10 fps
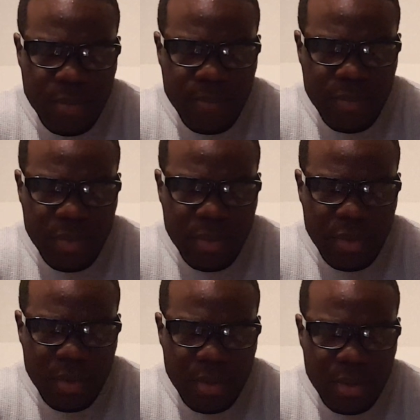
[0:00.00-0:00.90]
I don't
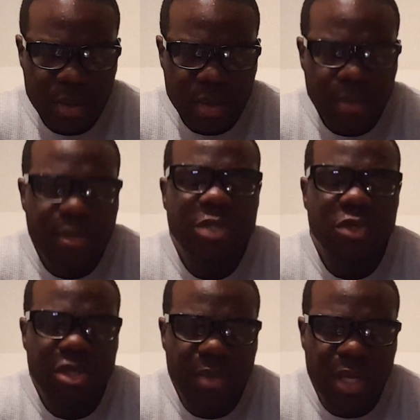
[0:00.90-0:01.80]
get it. Bitch,
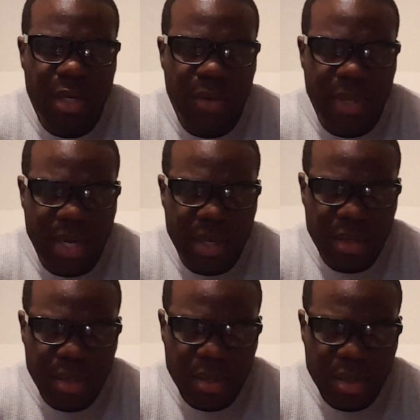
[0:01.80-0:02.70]
what you mean you don't get it?
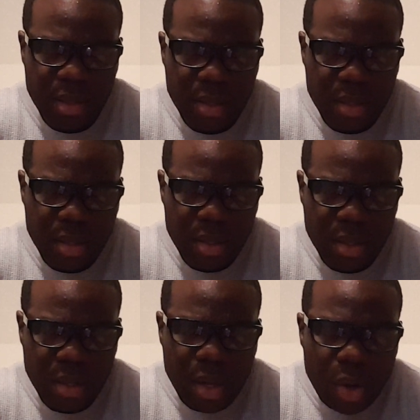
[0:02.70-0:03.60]

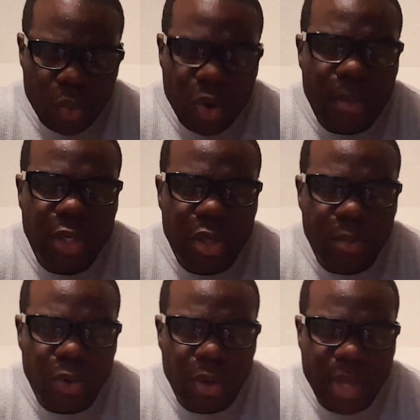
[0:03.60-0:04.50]
Roman
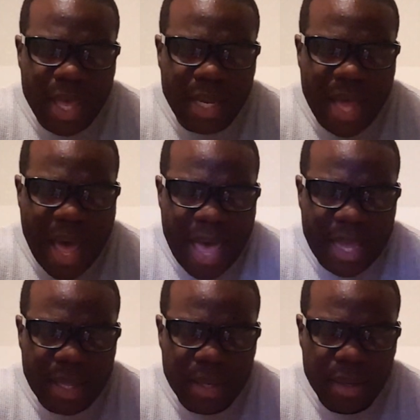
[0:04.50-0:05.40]
numeral
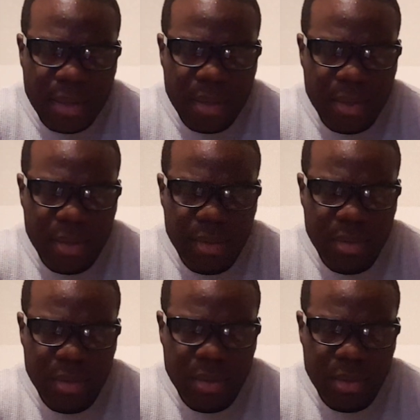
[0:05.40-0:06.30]
LI.
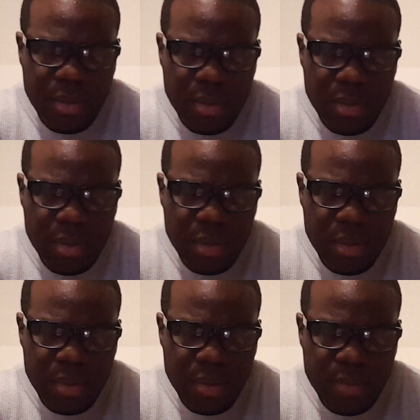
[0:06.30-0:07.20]
I'm not sure I
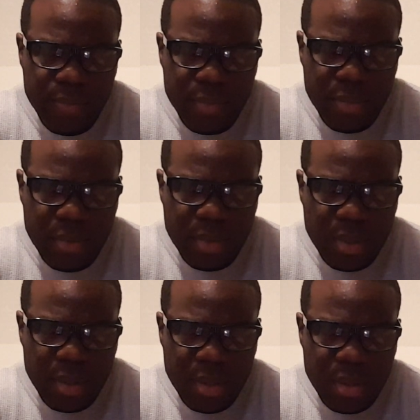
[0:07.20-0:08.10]
understand.
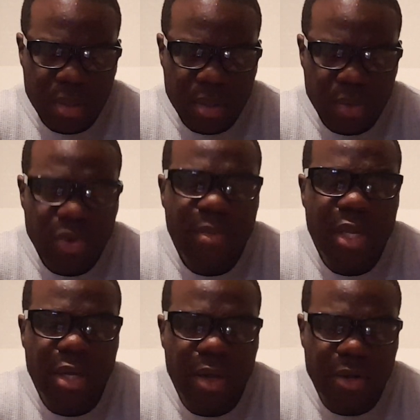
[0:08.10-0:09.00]
What do you
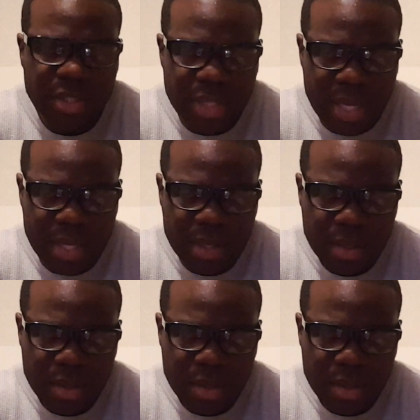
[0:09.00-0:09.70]
mean you don't understand?